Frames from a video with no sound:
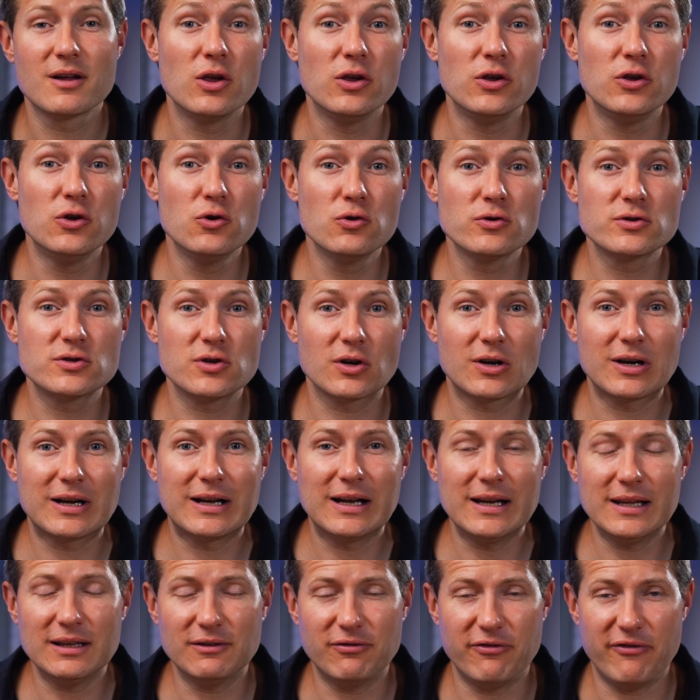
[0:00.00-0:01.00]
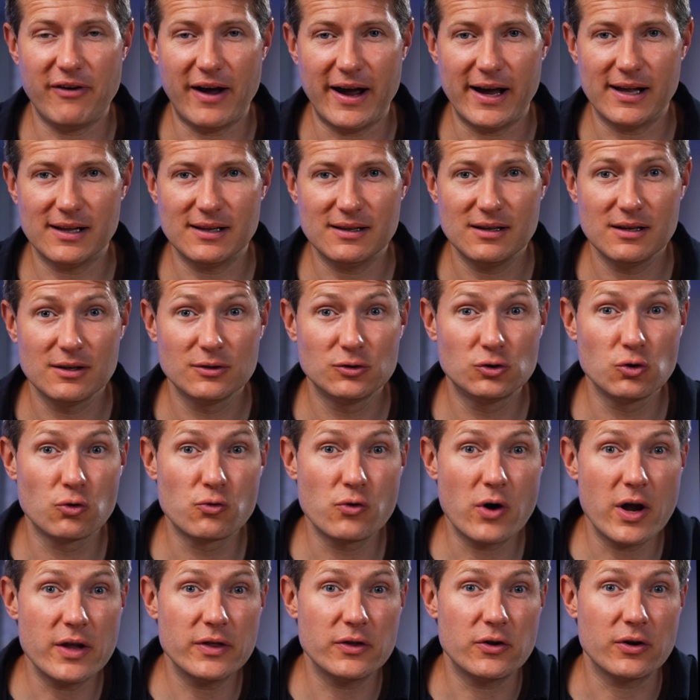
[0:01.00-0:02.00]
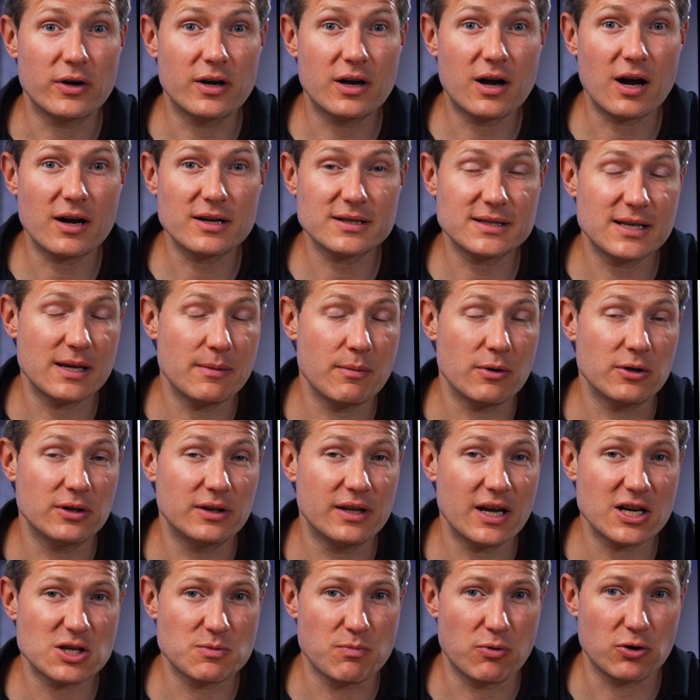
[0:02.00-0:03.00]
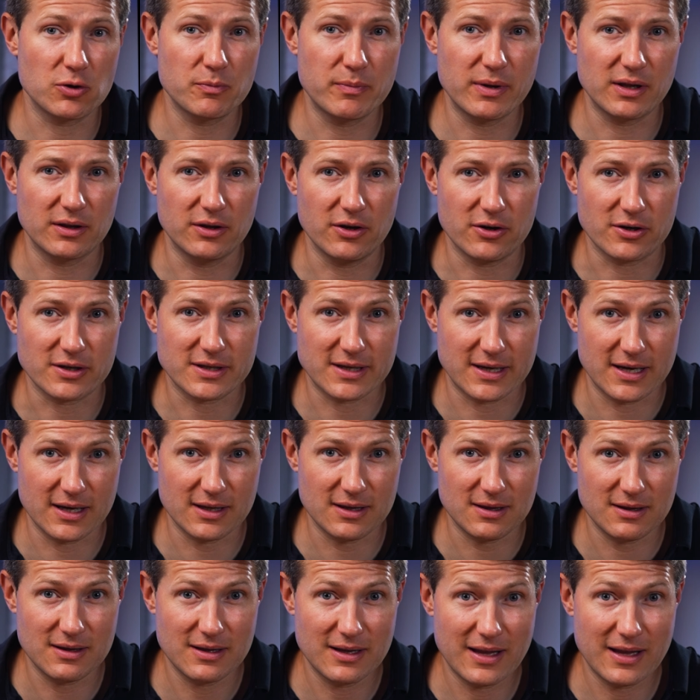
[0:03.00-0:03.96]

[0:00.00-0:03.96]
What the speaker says: use the cleaned file to run the card statement dashboard builder skill.